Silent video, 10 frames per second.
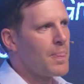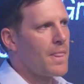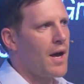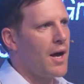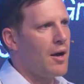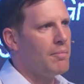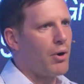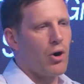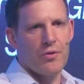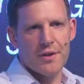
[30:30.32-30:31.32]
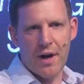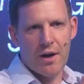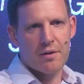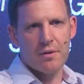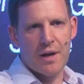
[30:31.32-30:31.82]
Power in the
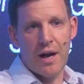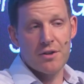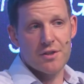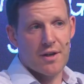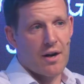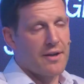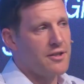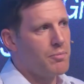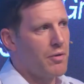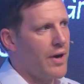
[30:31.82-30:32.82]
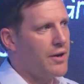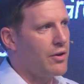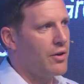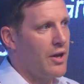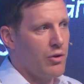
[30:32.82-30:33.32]
Dark, the largest dark kitchen
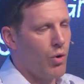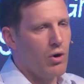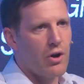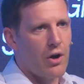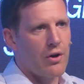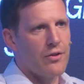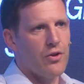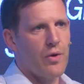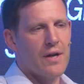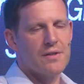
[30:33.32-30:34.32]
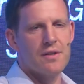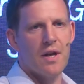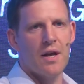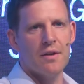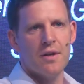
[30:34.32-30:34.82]
provider in the world out of the US,
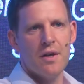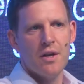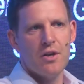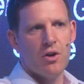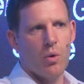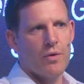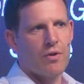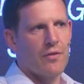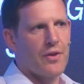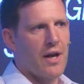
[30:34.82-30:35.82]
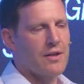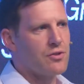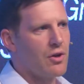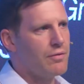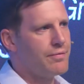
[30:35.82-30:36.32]
and we've got the likes
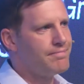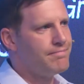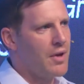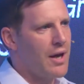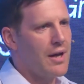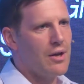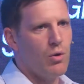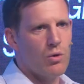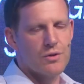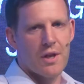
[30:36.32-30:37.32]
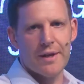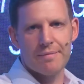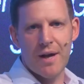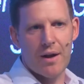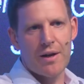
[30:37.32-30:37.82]
of logos like
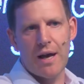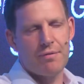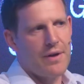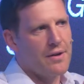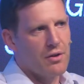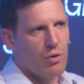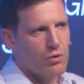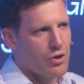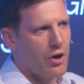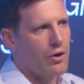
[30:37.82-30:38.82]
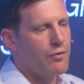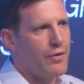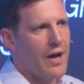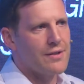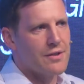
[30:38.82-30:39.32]
Galeries Lafayette and Cojean out of
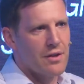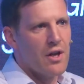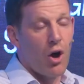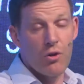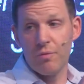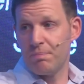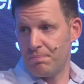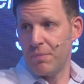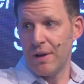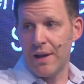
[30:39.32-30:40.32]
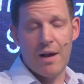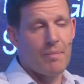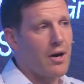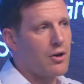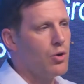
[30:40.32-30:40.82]
France and other
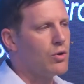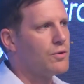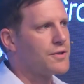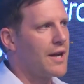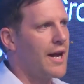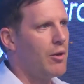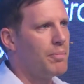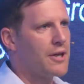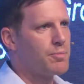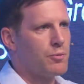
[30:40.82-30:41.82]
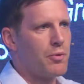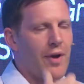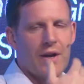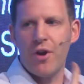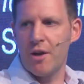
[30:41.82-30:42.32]
landmark logos that help, I suppose,
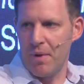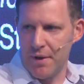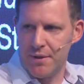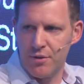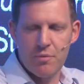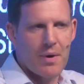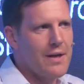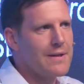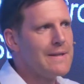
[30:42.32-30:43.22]
provide credibility to the brand.